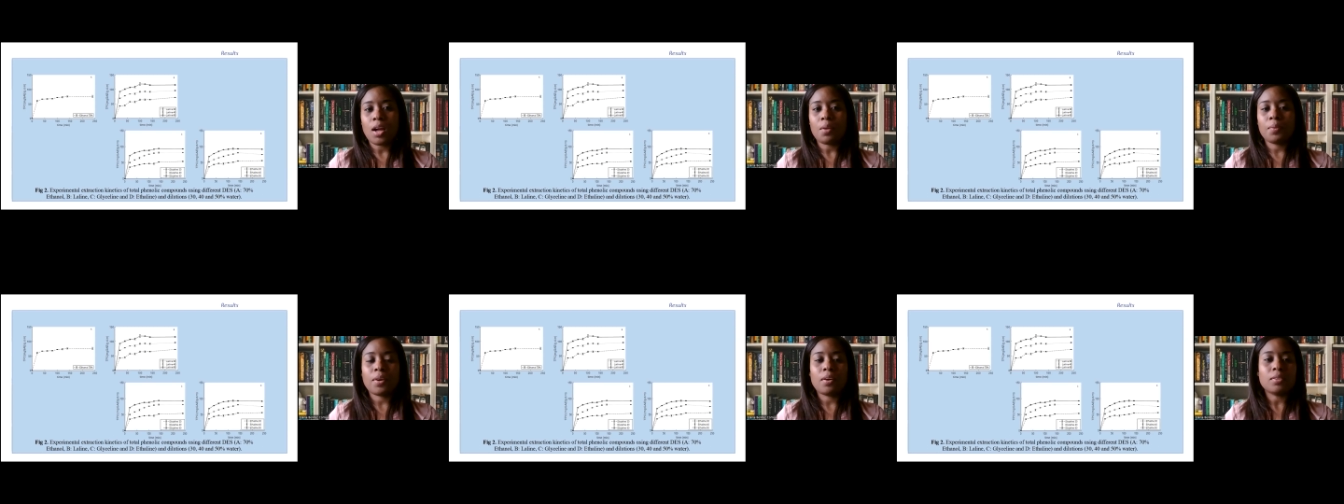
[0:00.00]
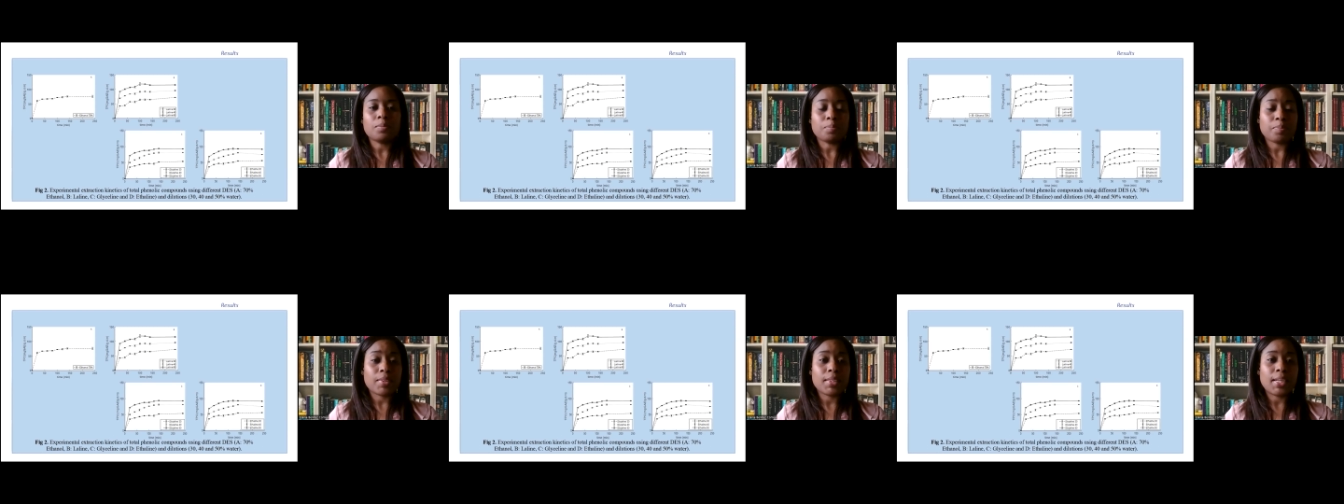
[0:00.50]
Although
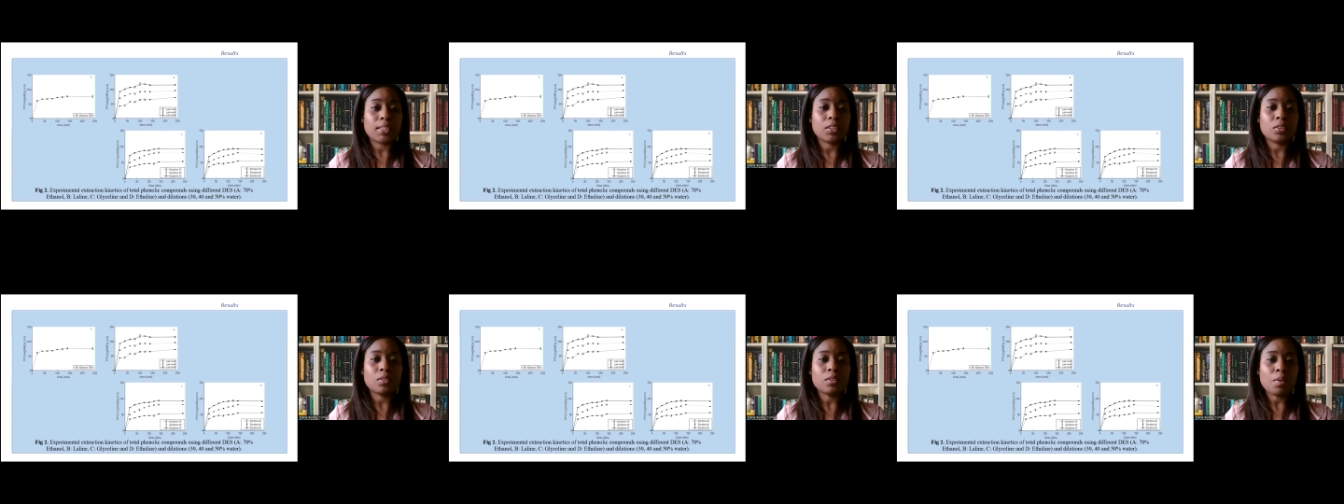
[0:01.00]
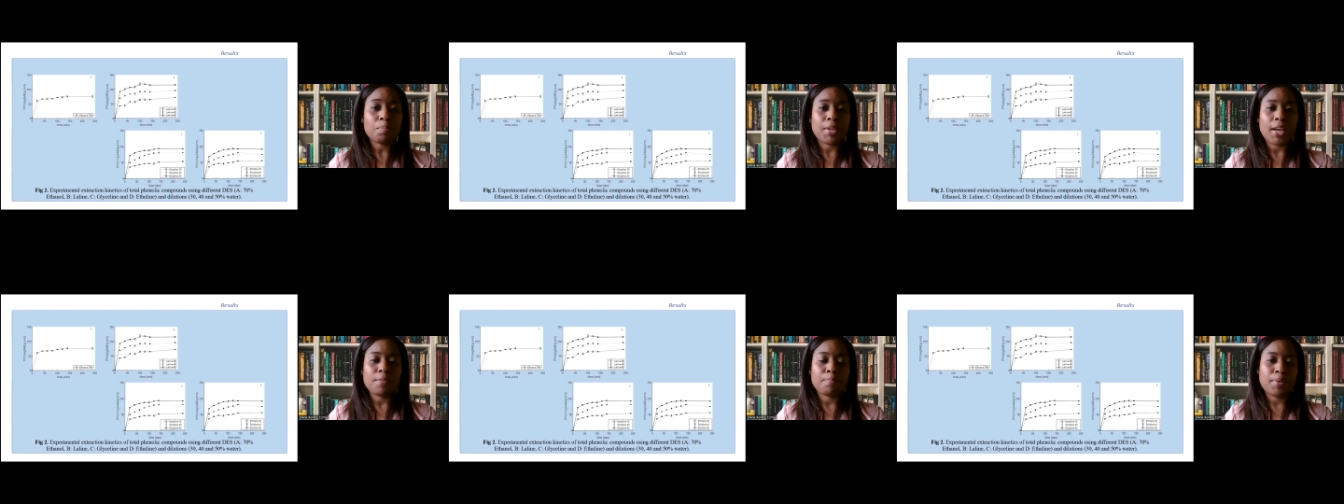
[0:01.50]
the result
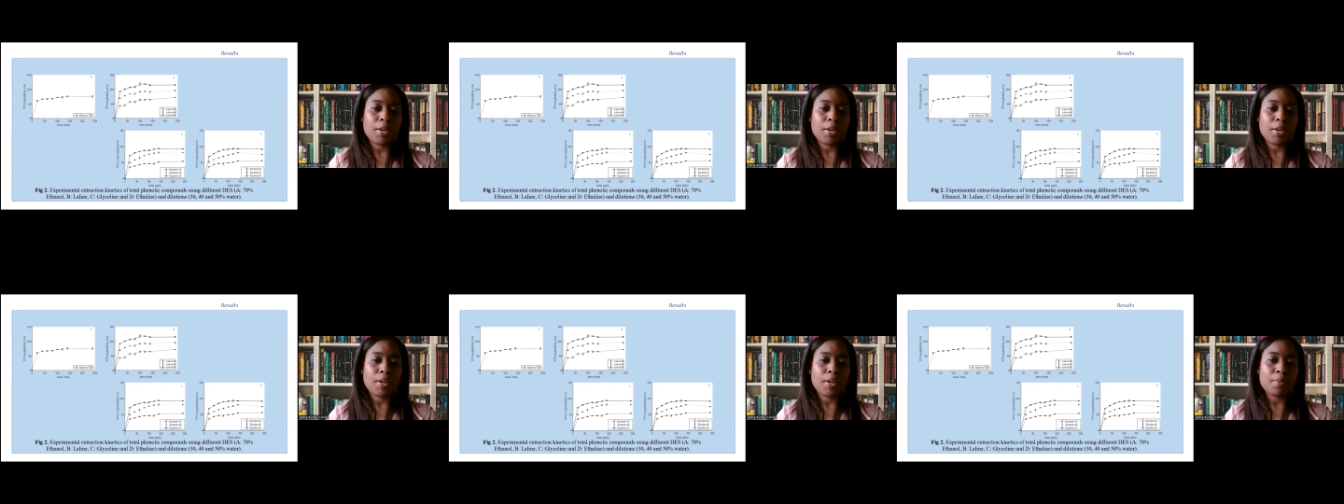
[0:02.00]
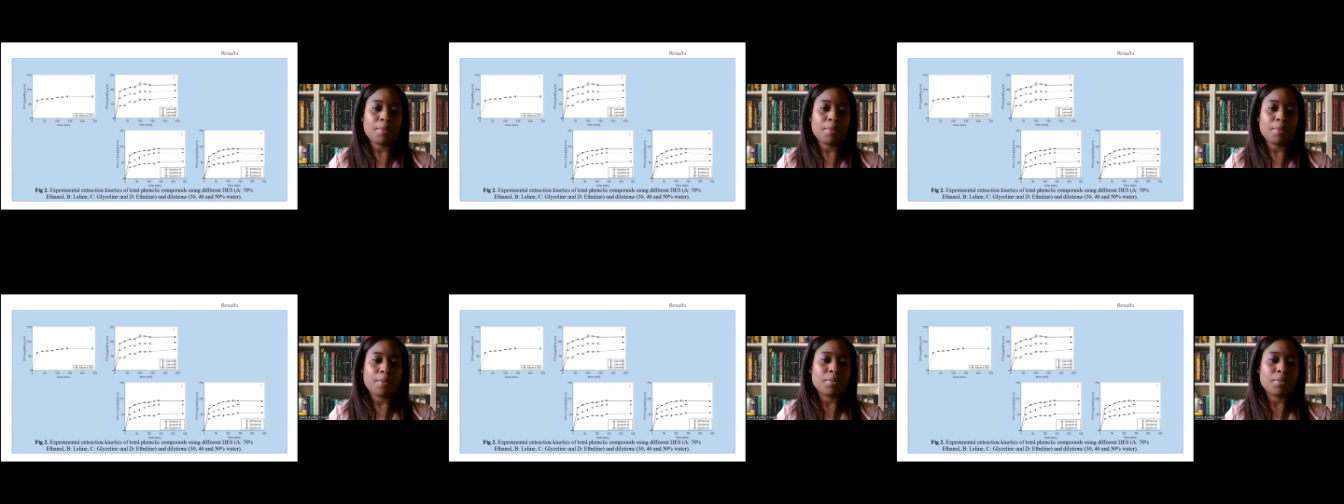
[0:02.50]
obtained
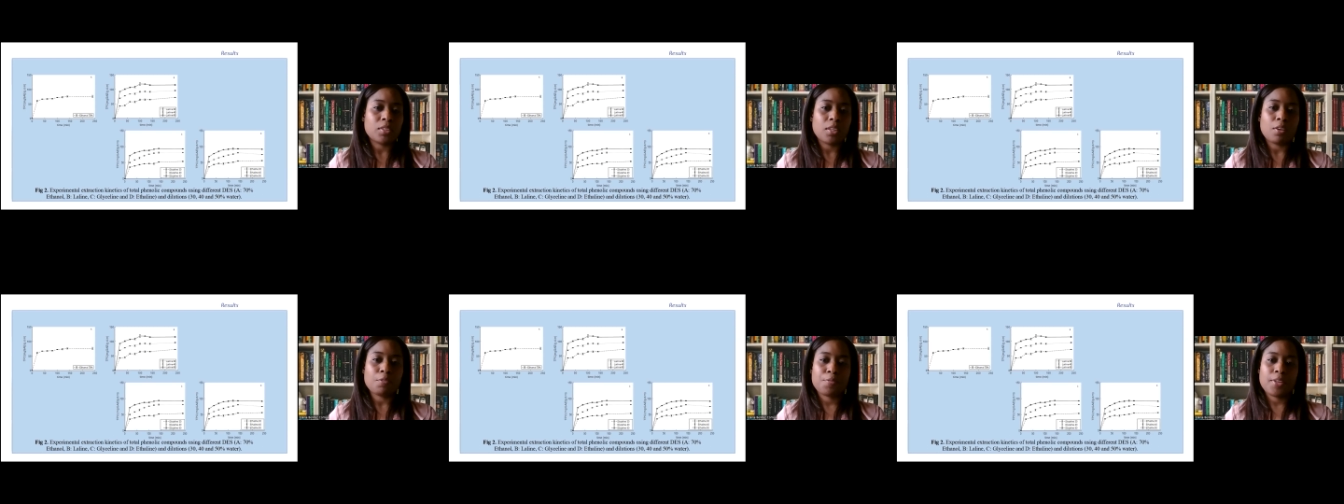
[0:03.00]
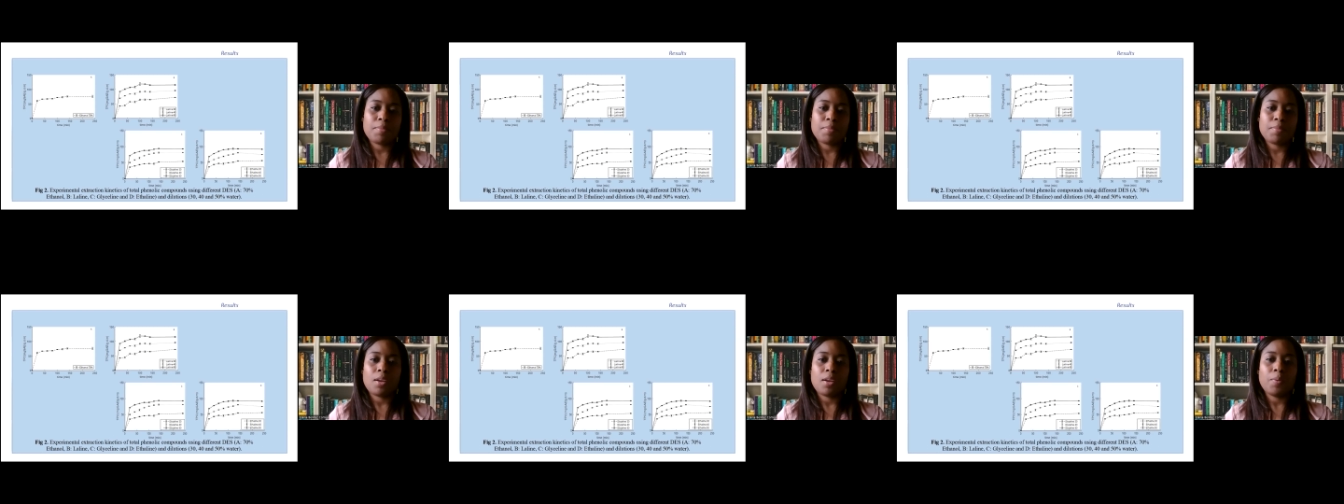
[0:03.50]
previously
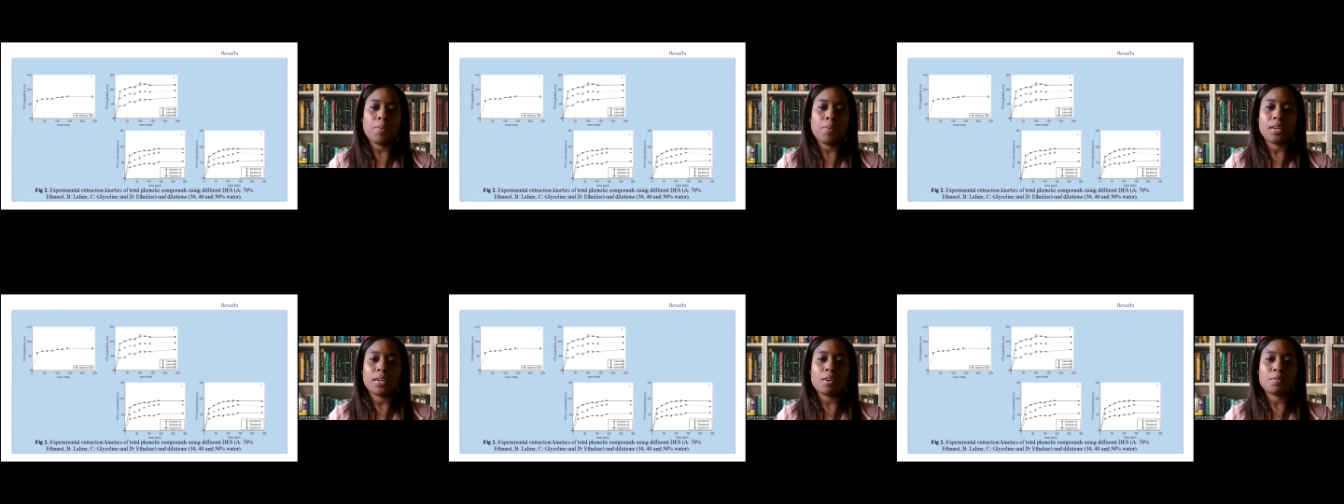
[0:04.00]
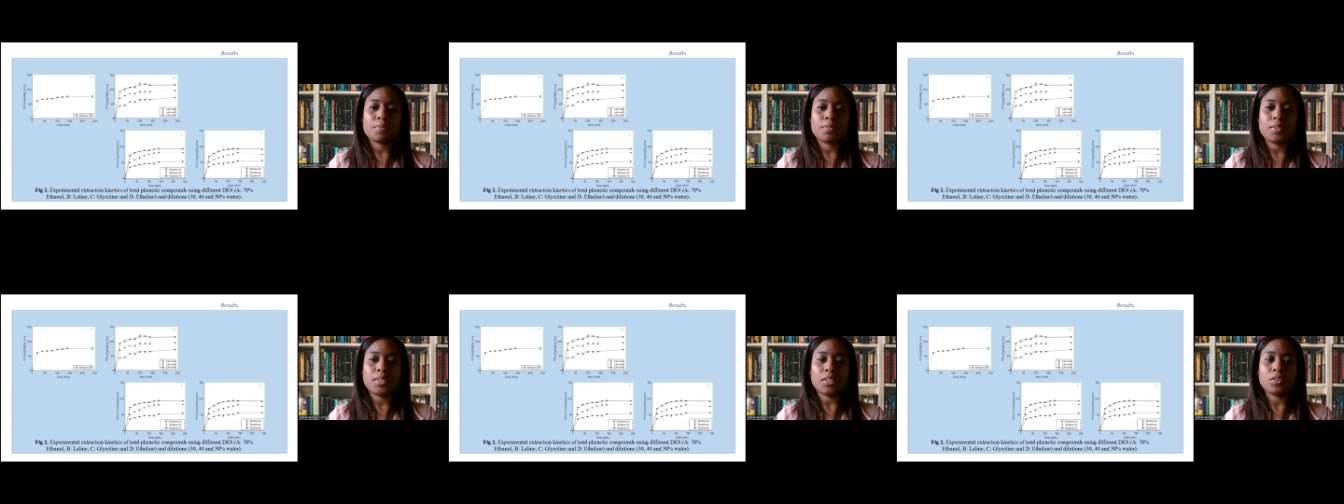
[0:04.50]
confirmed a weakening of
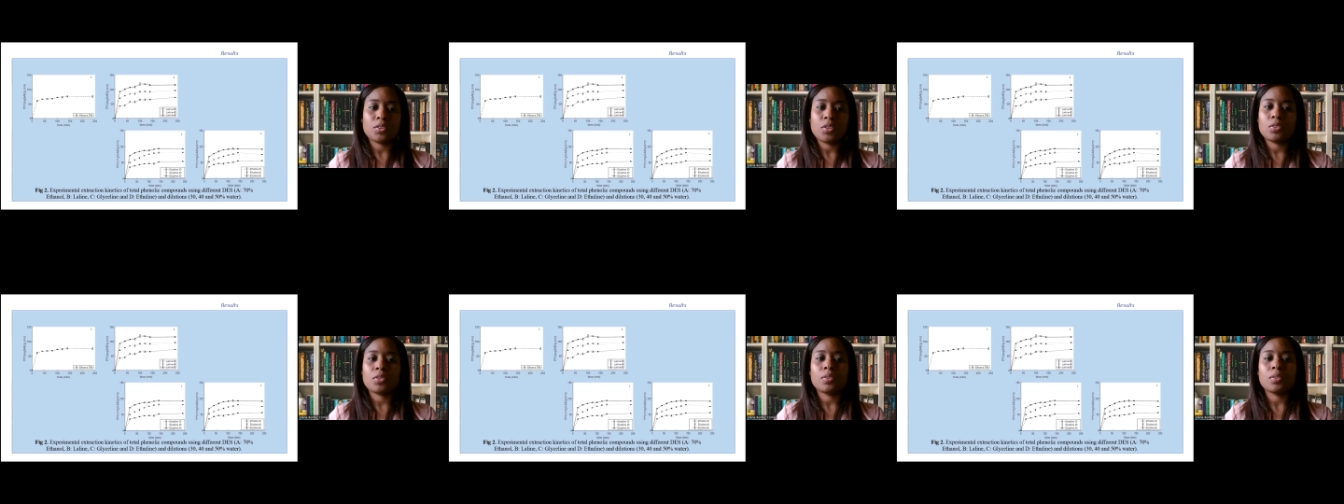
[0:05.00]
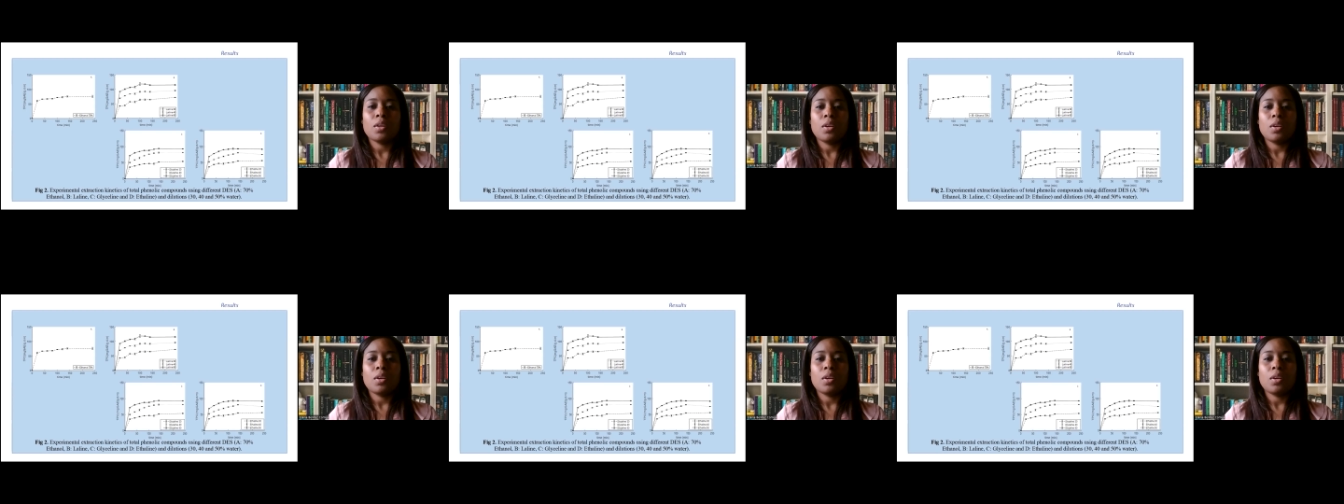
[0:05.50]
the structure